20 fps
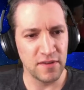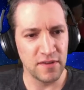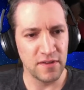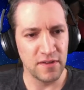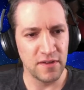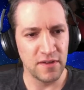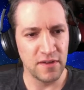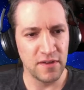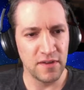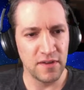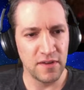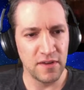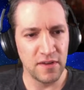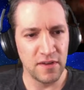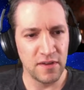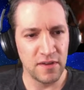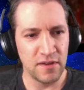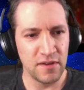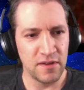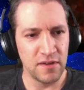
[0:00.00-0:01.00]

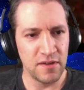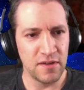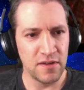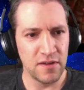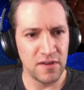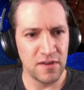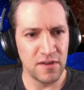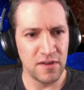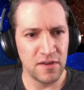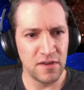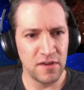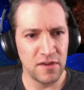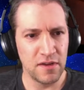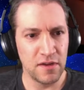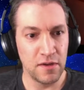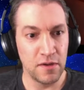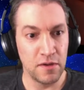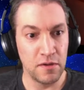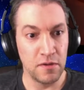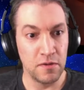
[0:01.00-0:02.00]

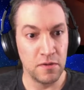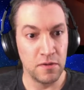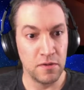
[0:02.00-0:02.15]
No one is speaking in this clip.